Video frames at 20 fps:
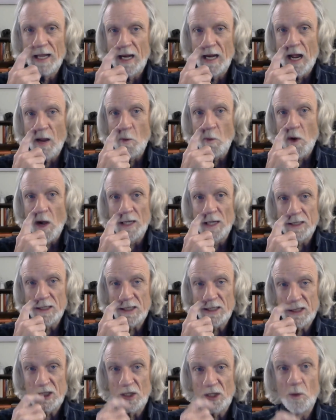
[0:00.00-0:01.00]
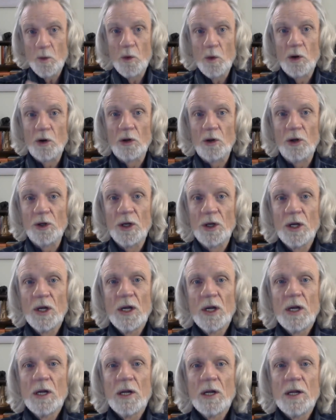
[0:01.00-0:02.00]
And I want to see a world
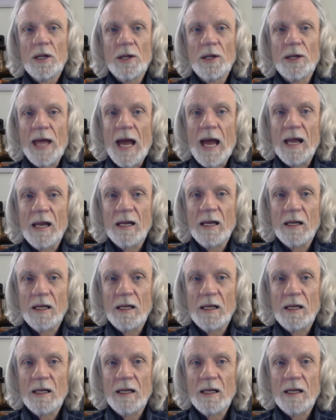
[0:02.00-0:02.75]
that